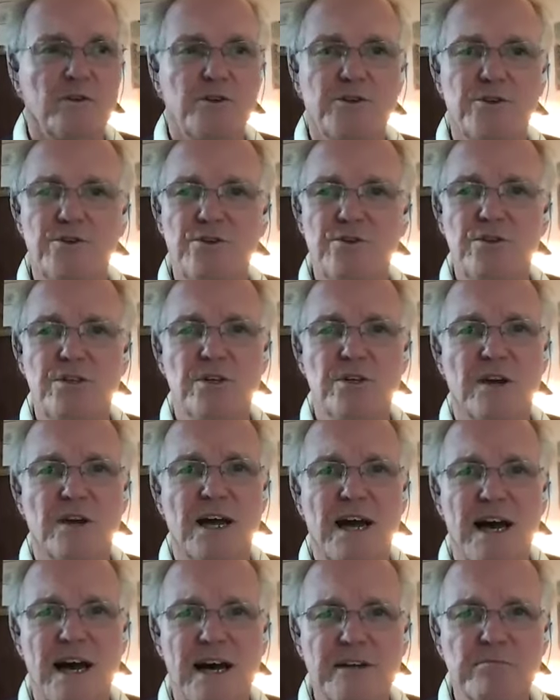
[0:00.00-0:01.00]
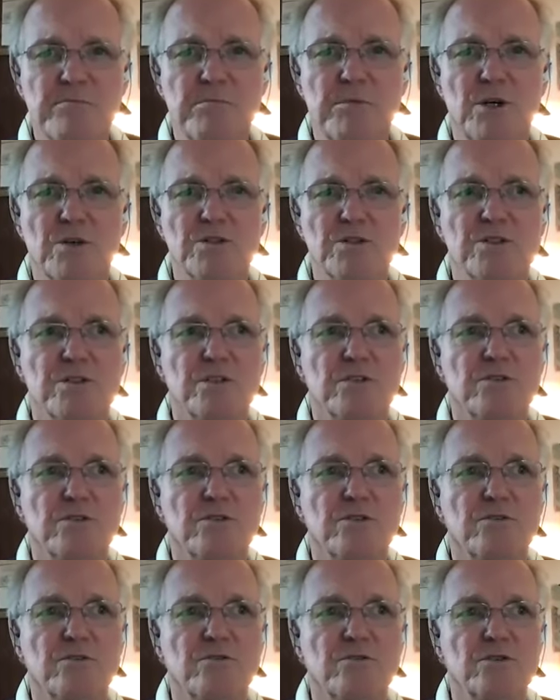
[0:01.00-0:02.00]
do your utmost
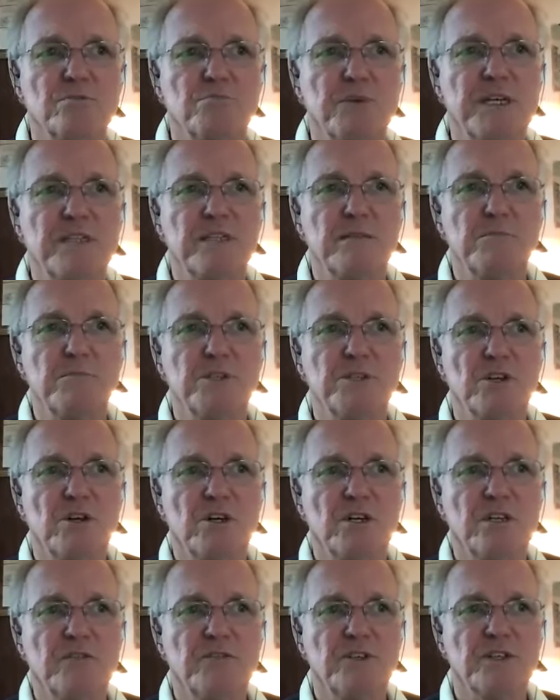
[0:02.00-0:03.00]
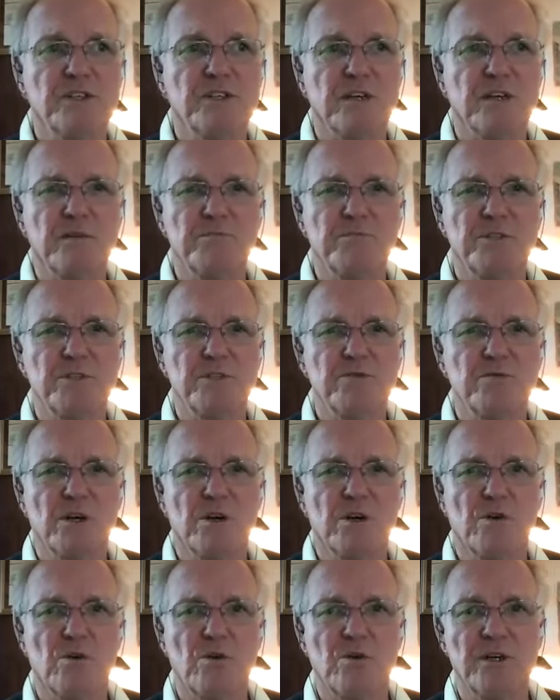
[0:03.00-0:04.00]
to spend the majority of your time just
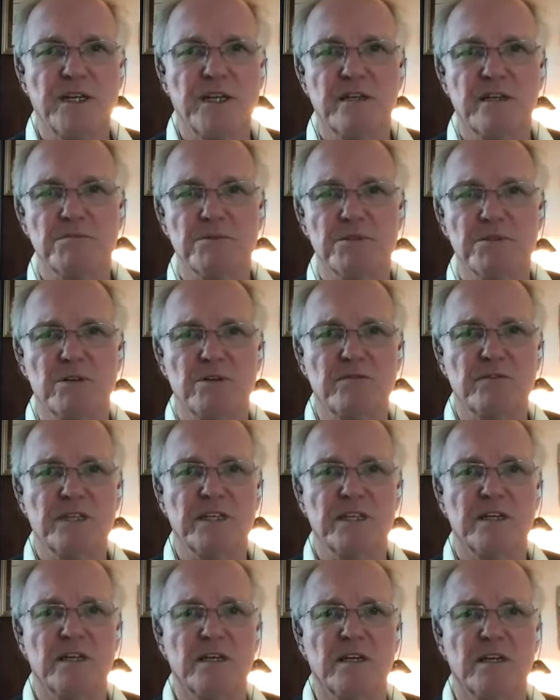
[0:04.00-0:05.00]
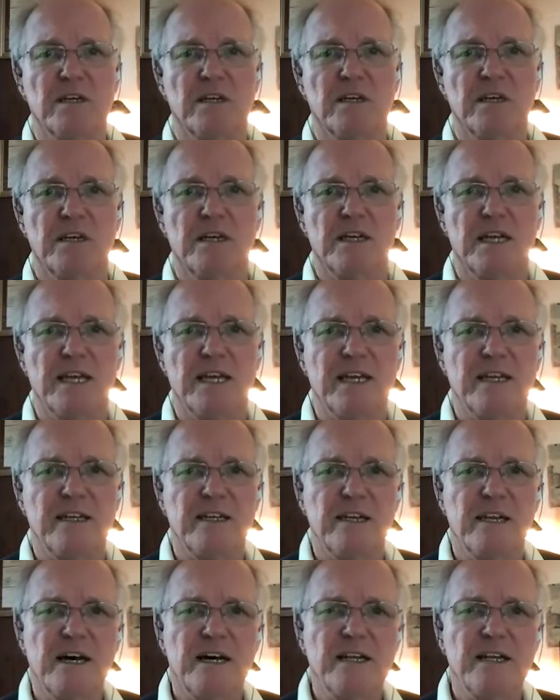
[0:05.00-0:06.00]
recording, observing,
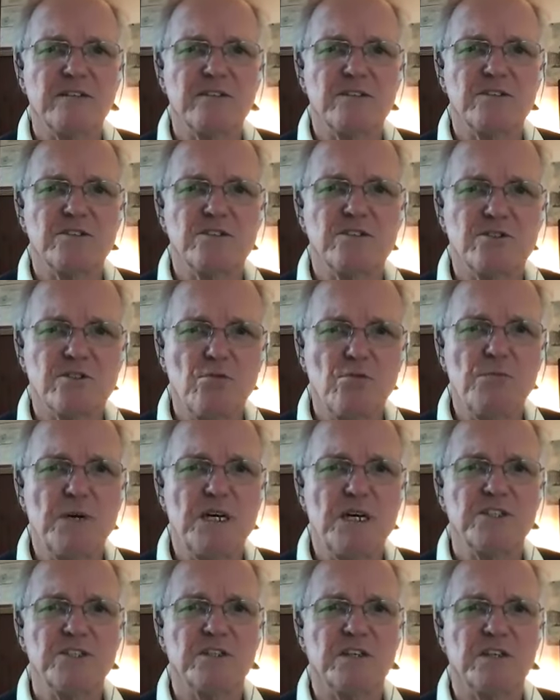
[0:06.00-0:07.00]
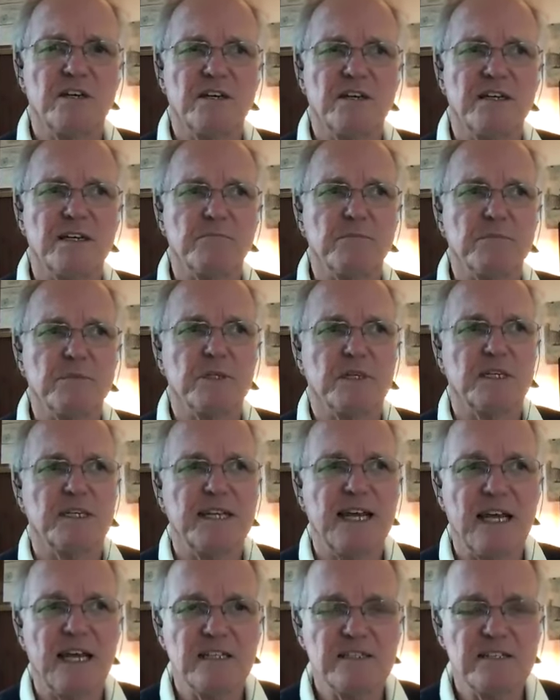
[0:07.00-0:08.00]
and not so much time.
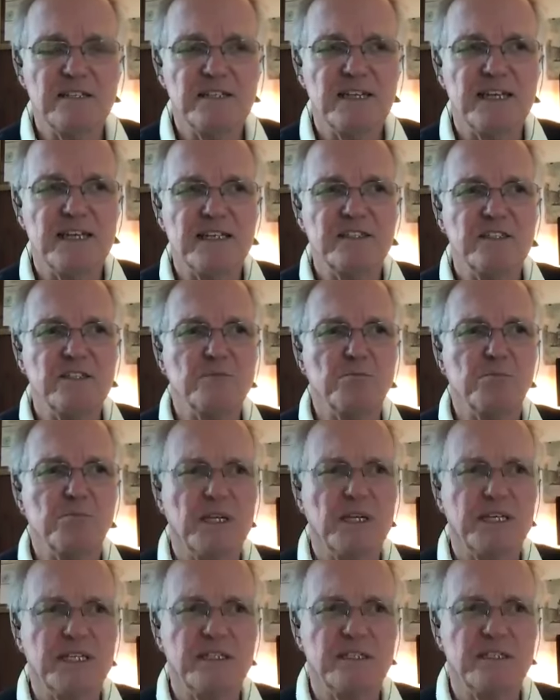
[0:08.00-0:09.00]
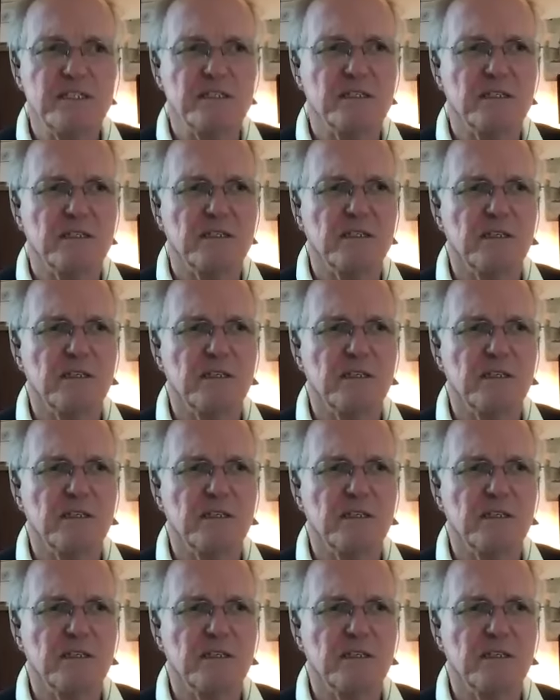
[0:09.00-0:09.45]
Analysis has its place.